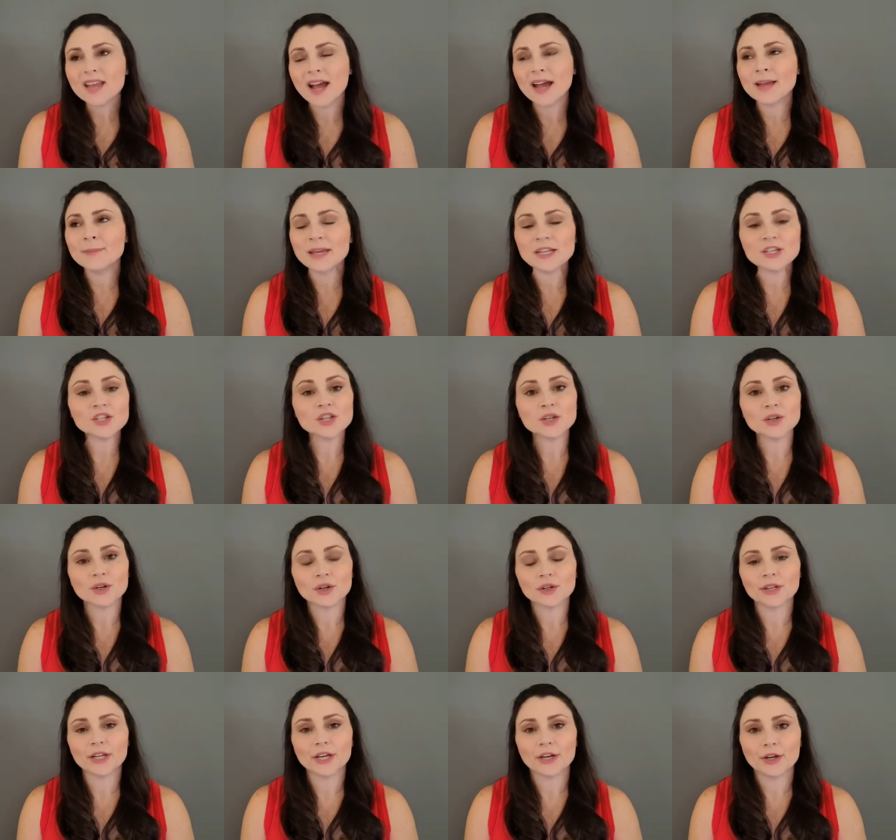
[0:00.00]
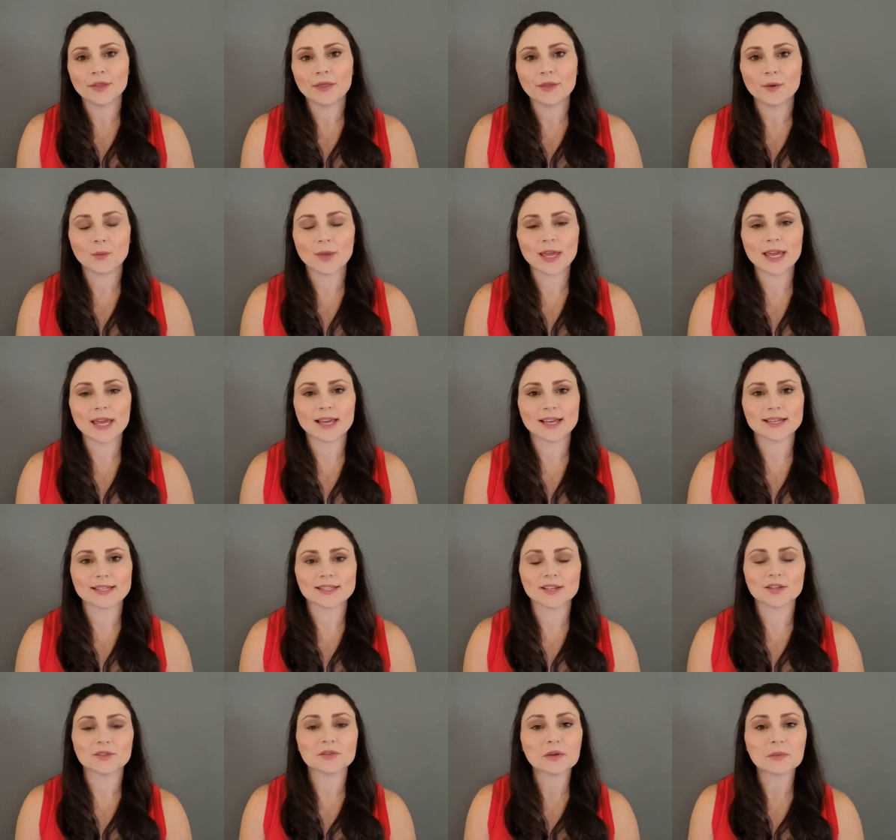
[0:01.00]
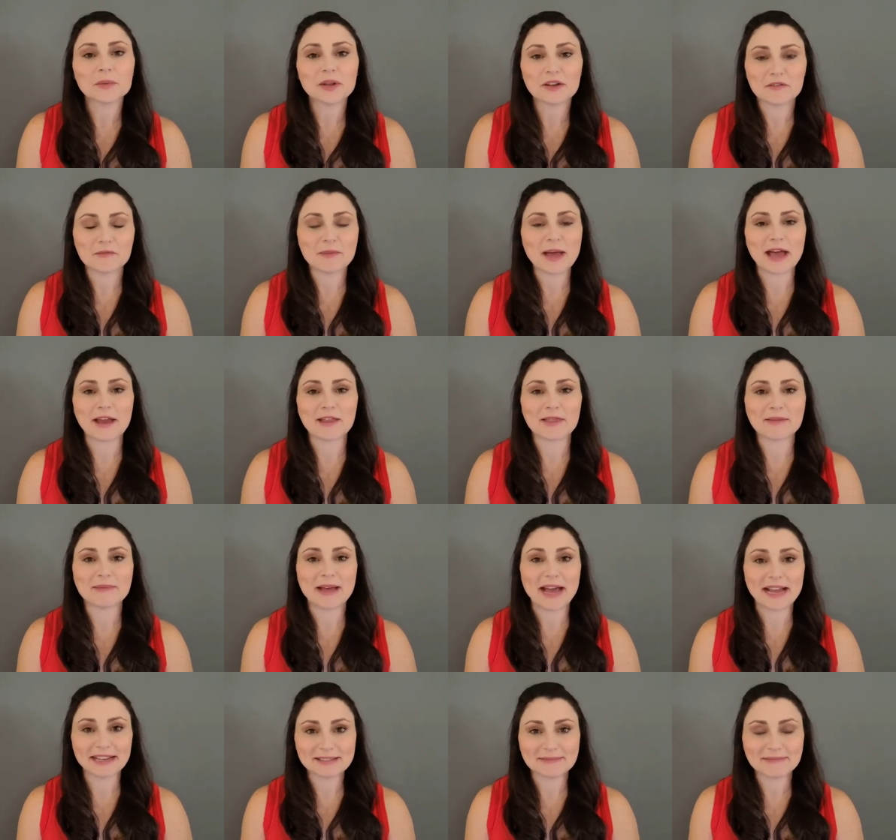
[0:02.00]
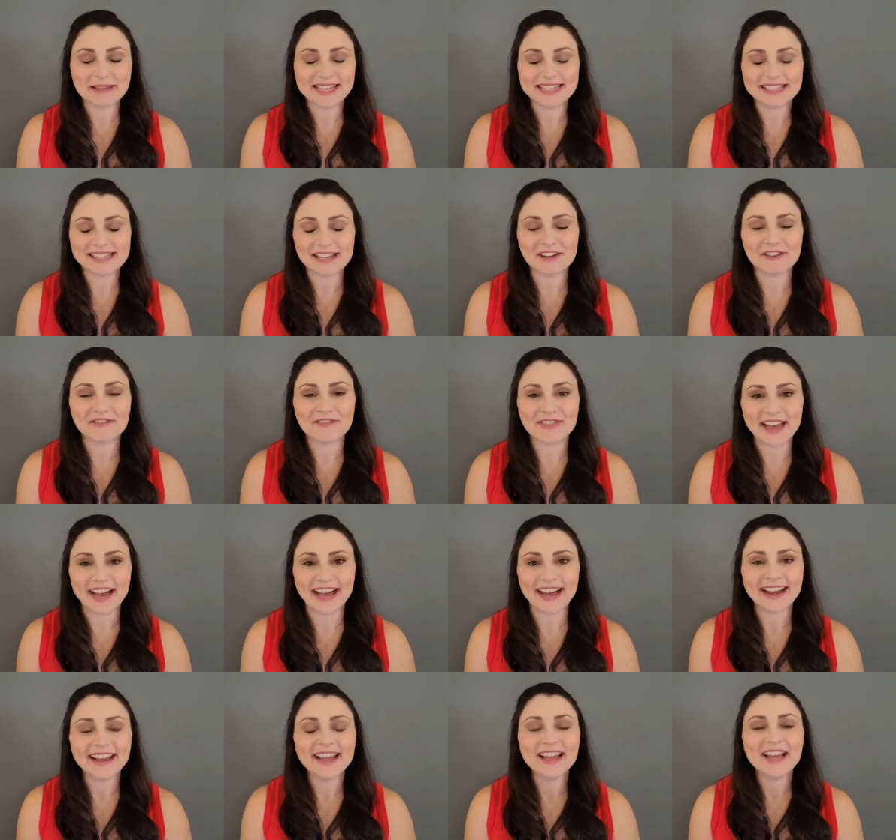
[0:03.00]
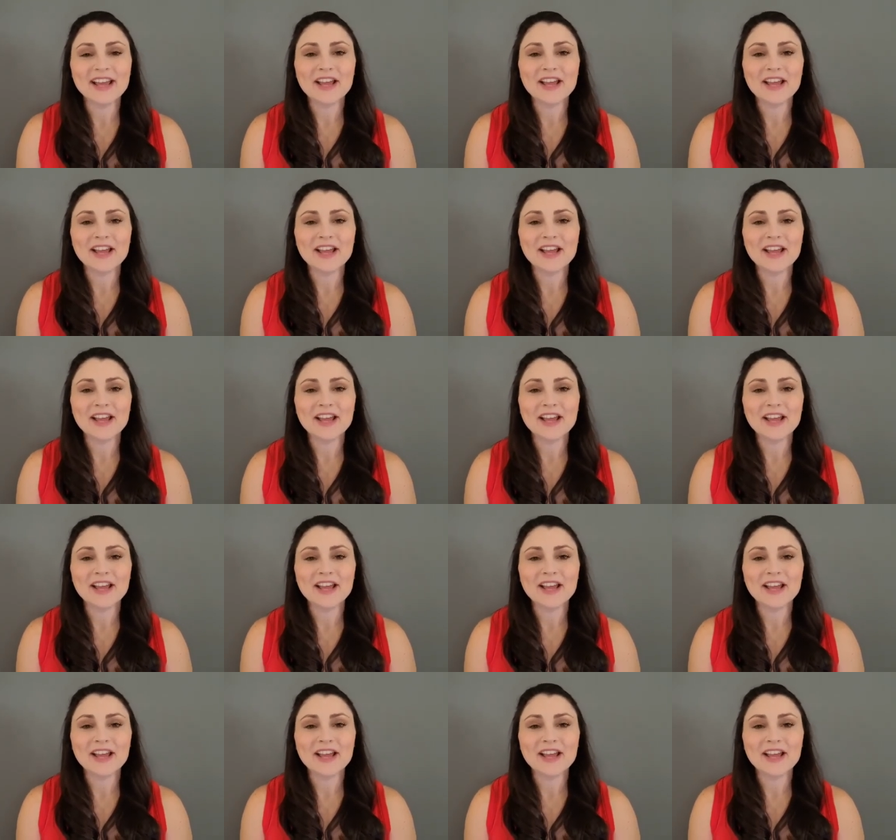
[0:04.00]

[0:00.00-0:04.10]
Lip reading: I mentioned earlier in the week, as a little bit of a pat on the back to myself, that